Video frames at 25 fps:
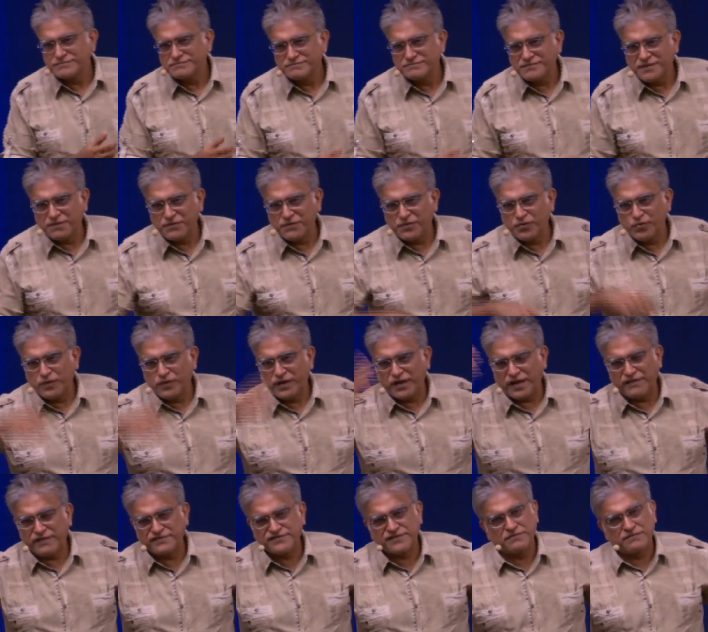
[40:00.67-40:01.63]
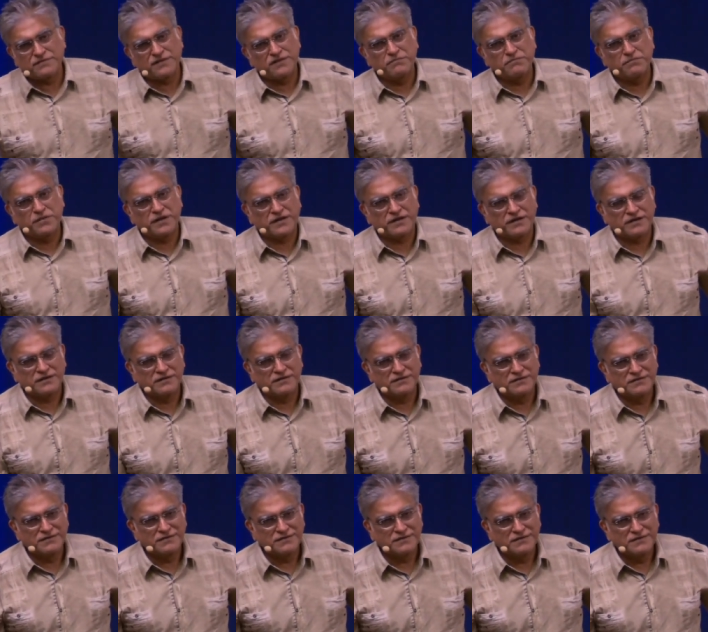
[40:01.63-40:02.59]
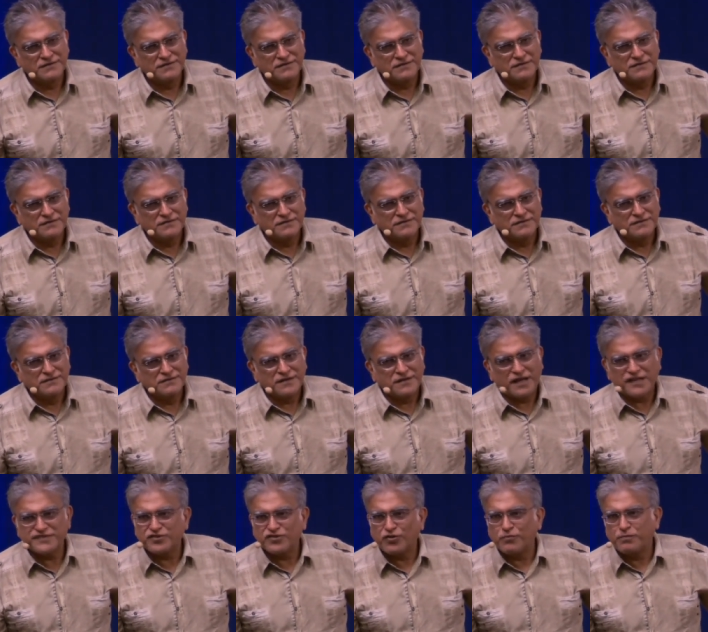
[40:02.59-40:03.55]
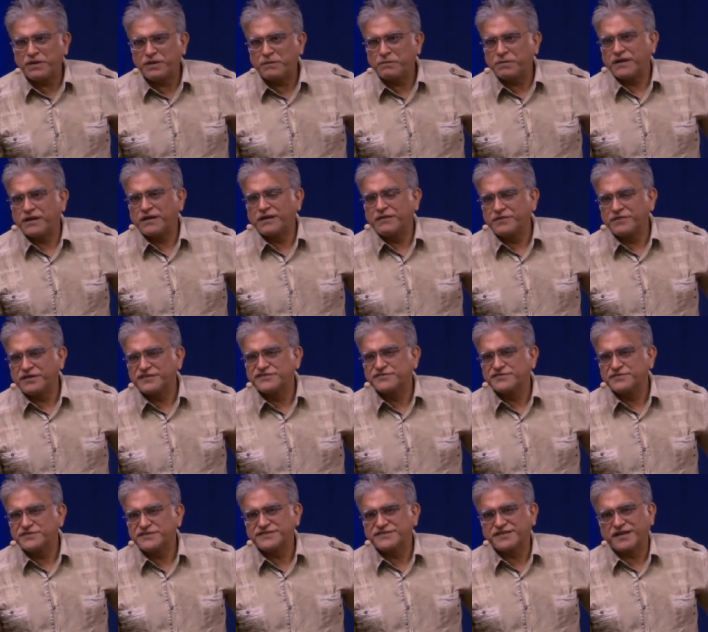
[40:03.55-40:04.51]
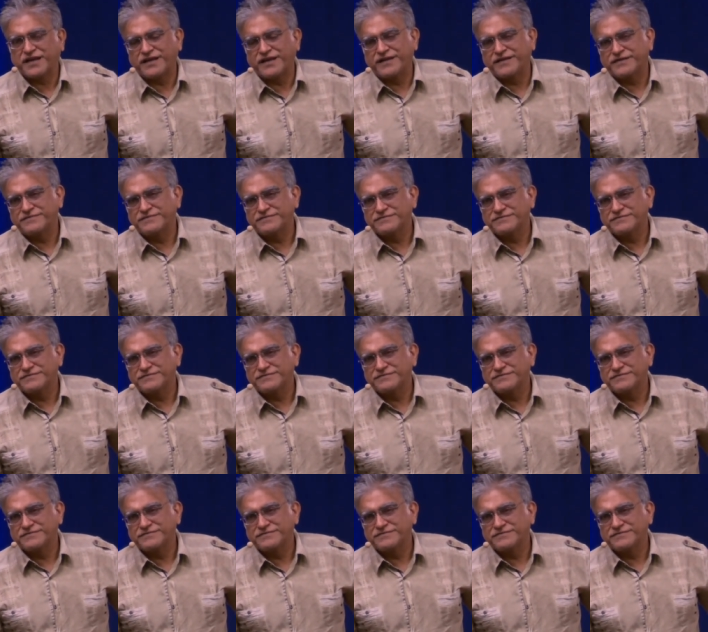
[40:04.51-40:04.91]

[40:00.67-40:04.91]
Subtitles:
Maybe you might have something better. That's how people commit suicide.